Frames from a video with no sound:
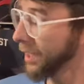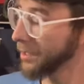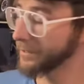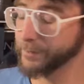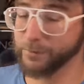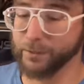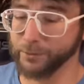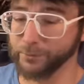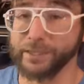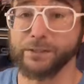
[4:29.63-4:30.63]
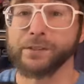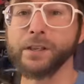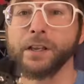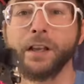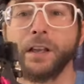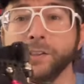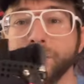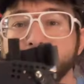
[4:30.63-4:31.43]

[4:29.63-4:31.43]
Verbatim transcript: Also on the rails, you